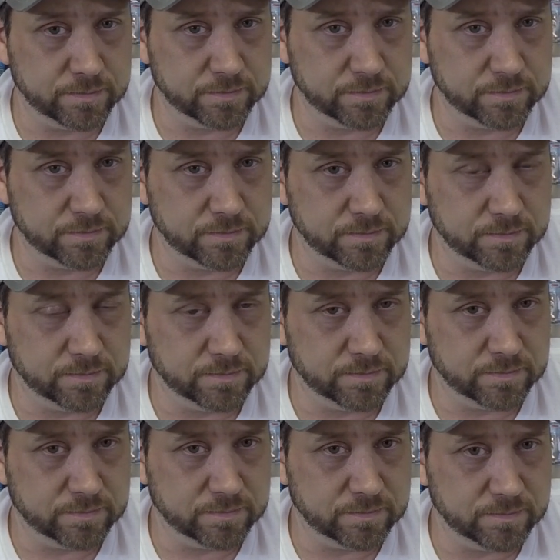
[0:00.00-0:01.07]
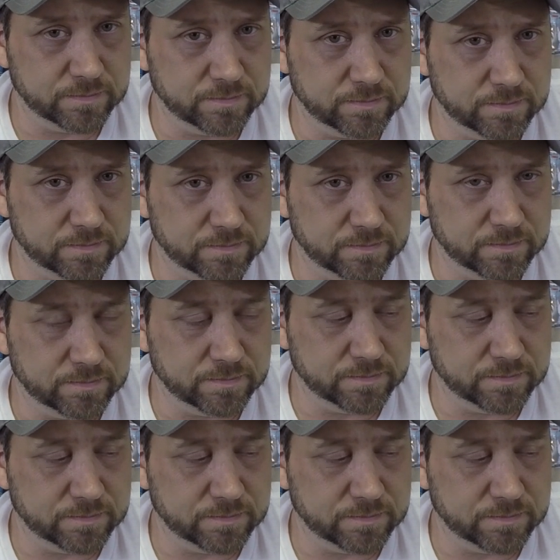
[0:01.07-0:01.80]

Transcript: (silence)